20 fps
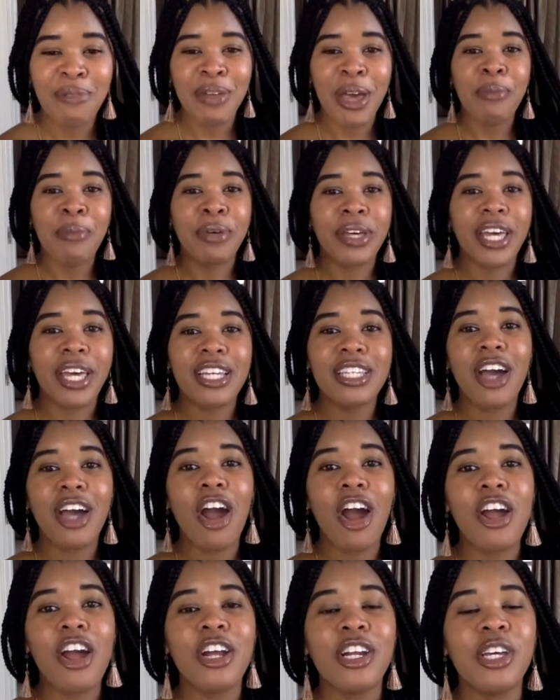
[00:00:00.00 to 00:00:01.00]
And because
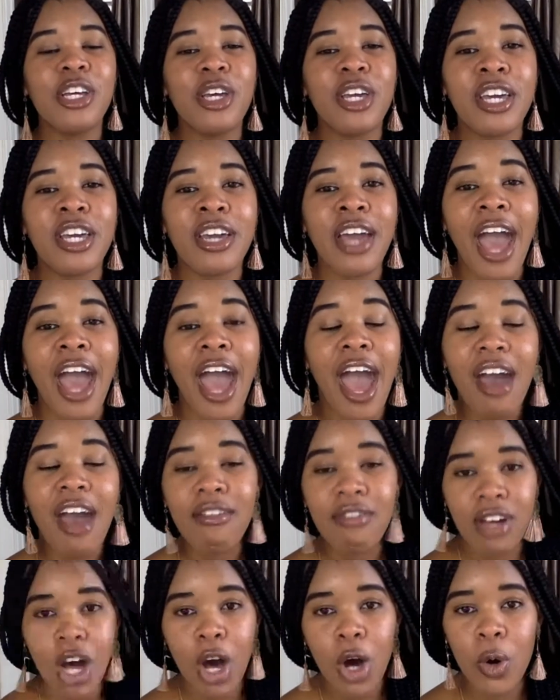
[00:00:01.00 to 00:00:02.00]
I already have
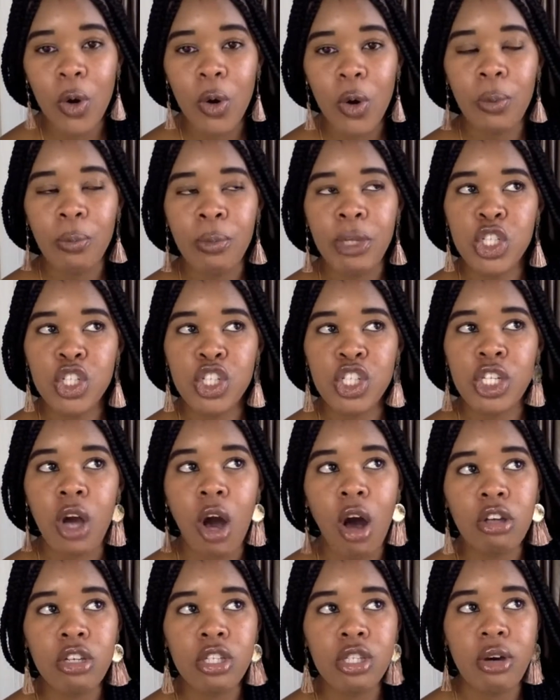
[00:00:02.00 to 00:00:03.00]
a home, she
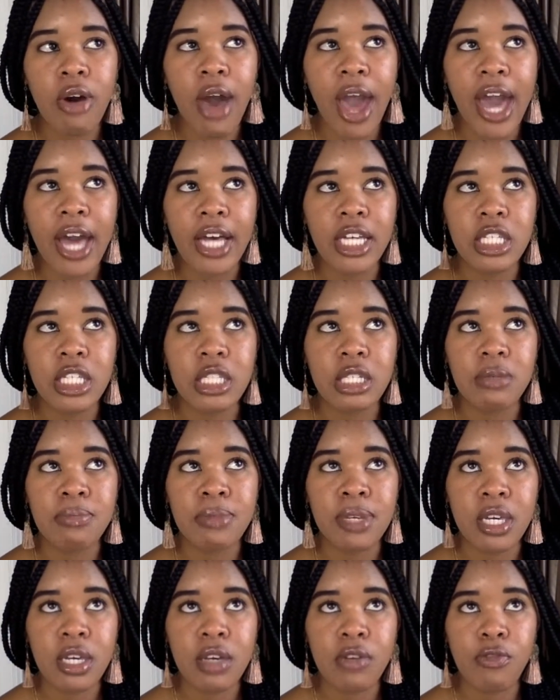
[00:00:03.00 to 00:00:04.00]
also asked
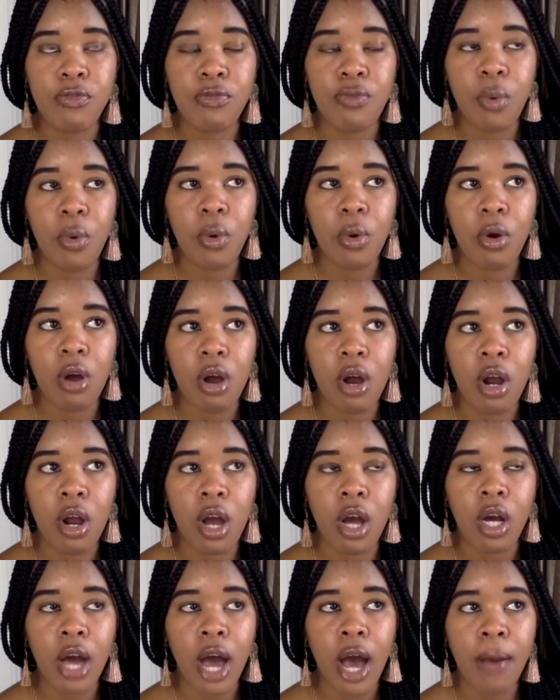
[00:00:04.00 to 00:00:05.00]
me for
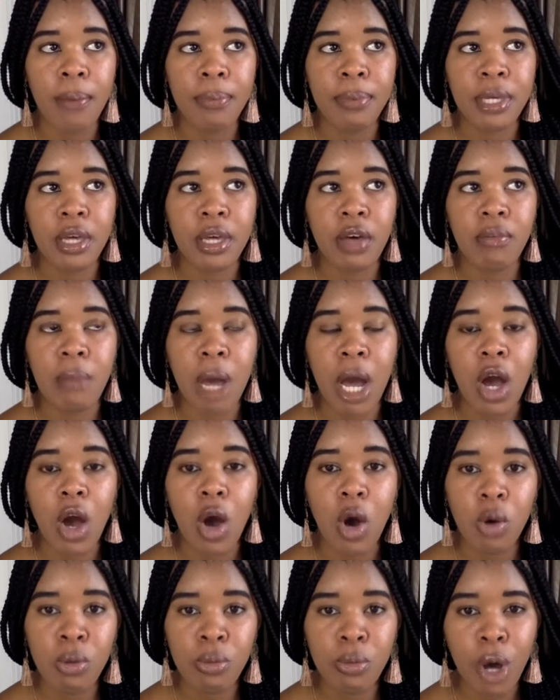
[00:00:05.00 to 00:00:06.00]
a copy of my
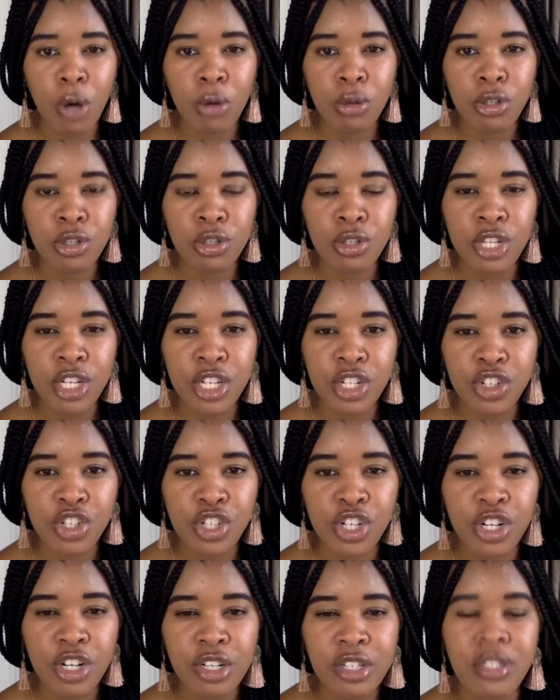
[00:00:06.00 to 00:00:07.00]
homeowner's
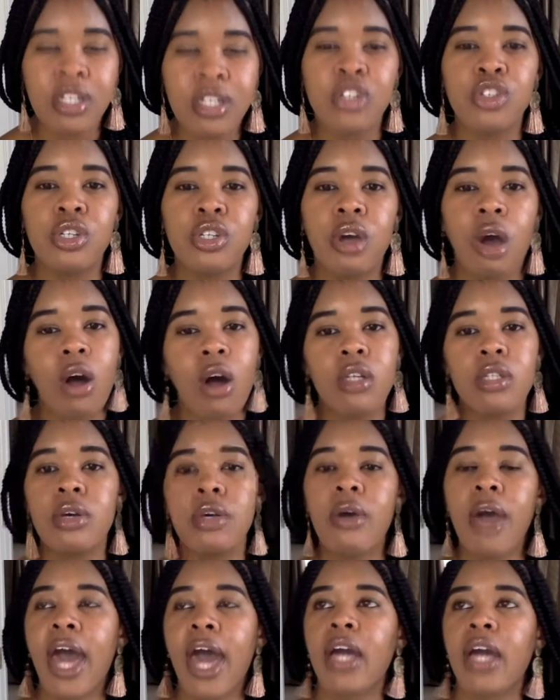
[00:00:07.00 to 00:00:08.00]
insurance. And she also
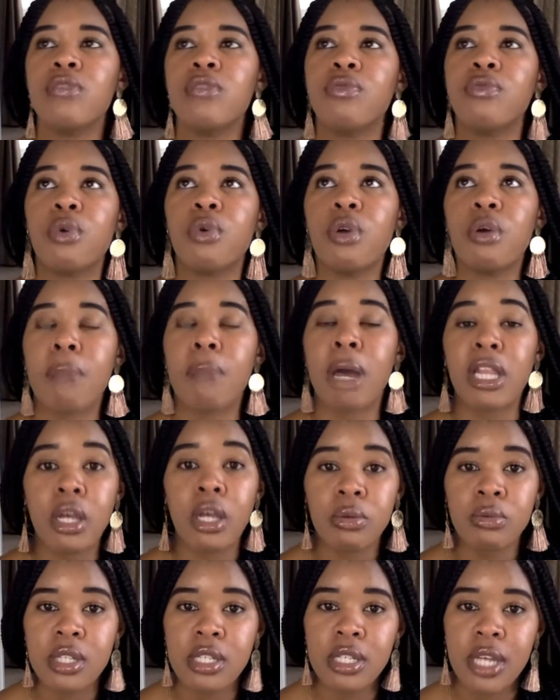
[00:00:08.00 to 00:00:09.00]
asked for my
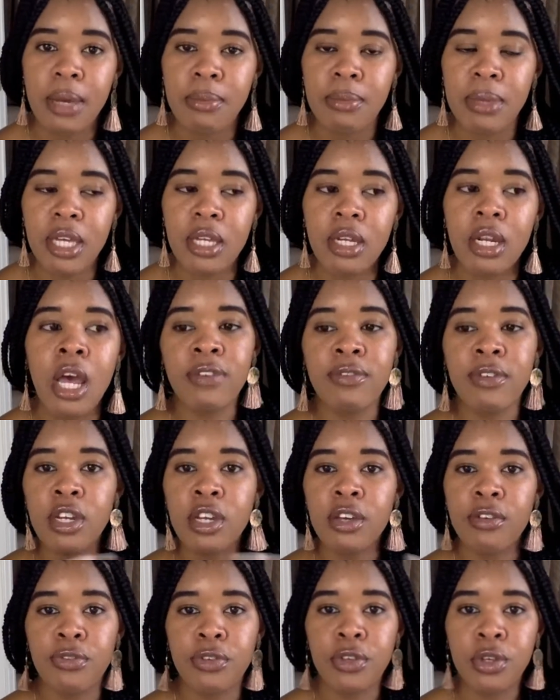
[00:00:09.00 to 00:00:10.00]
loan statement. Even
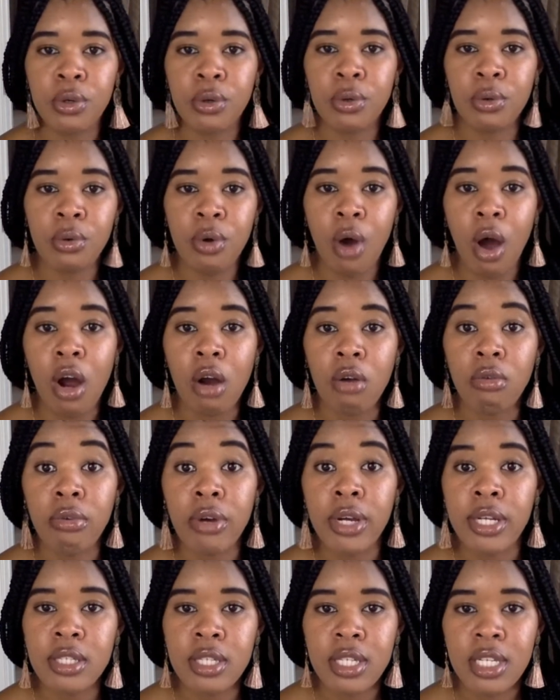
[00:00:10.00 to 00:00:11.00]
if you are
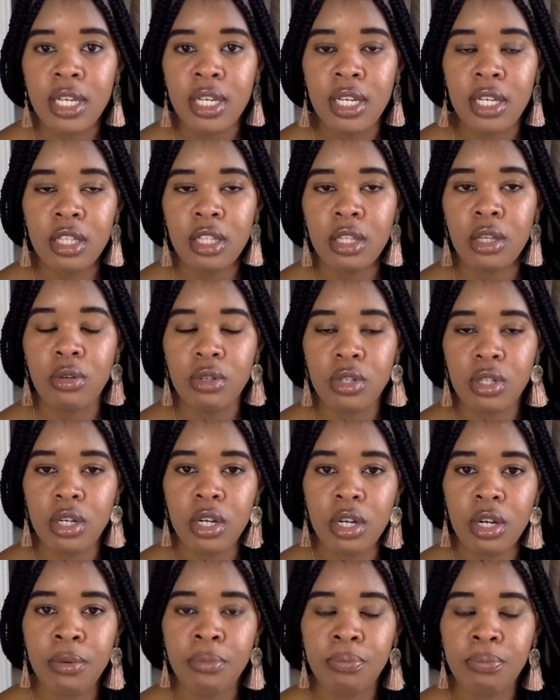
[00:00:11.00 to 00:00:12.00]
renting, those
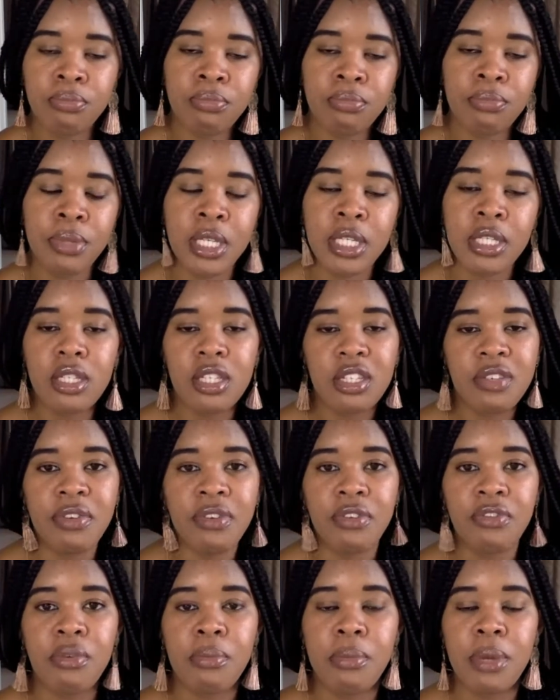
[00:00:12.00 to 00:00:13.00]
are pieces of
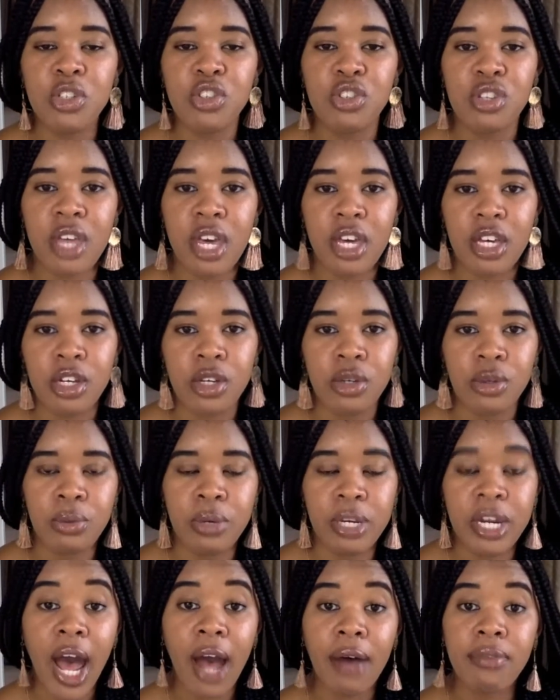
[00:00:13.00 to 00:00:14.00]
information that you
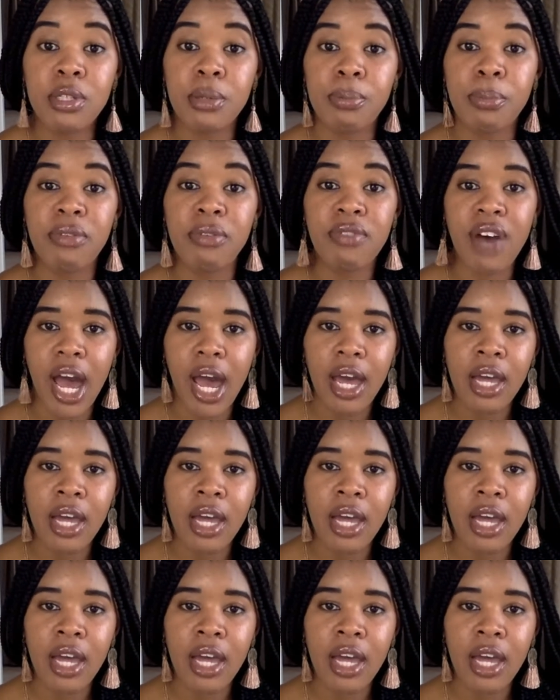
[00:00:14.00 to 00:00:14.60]
would have to provide.